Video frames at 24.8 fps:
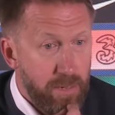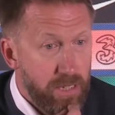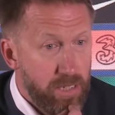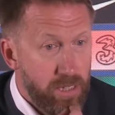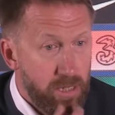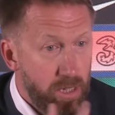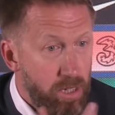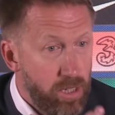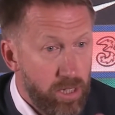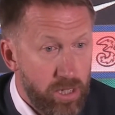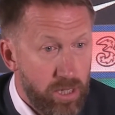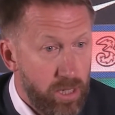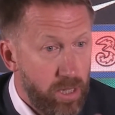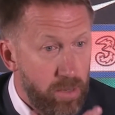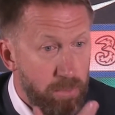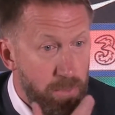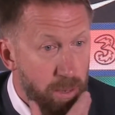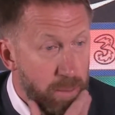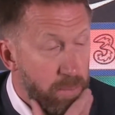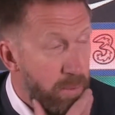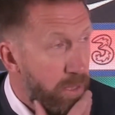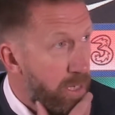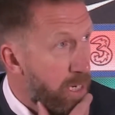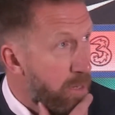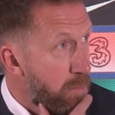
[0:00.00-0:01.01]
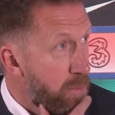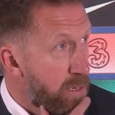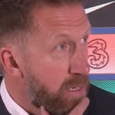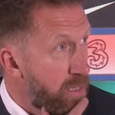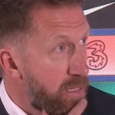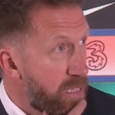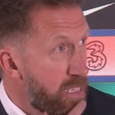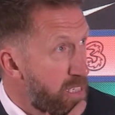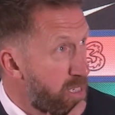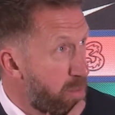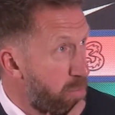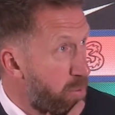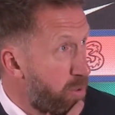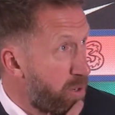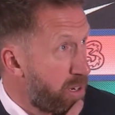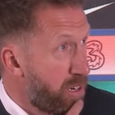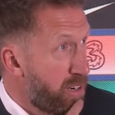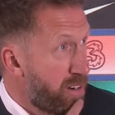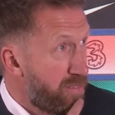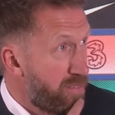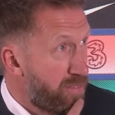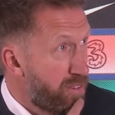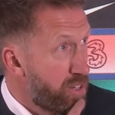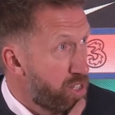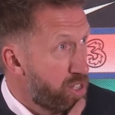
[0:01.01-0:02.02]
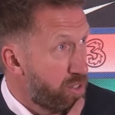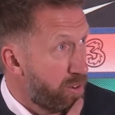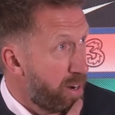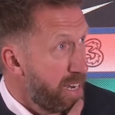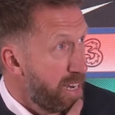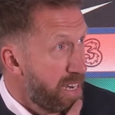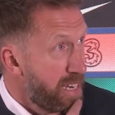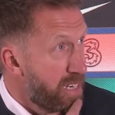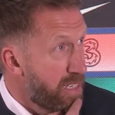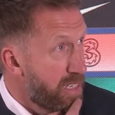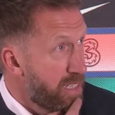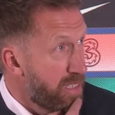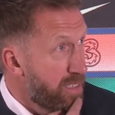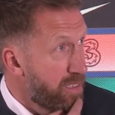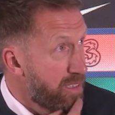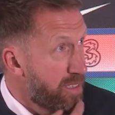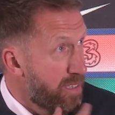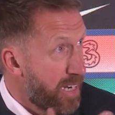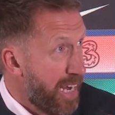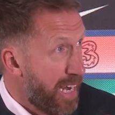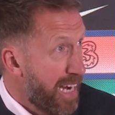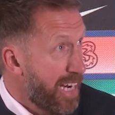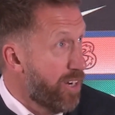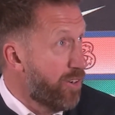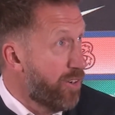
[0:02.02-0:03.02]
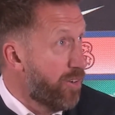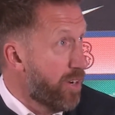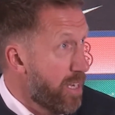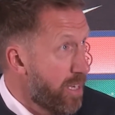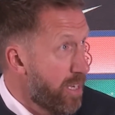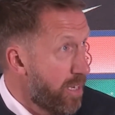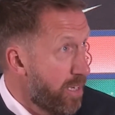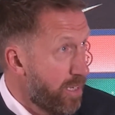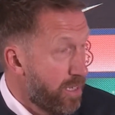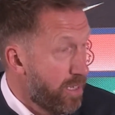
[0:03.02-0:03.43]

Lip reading: is such that people are going to be disappointed and frustrated and angry.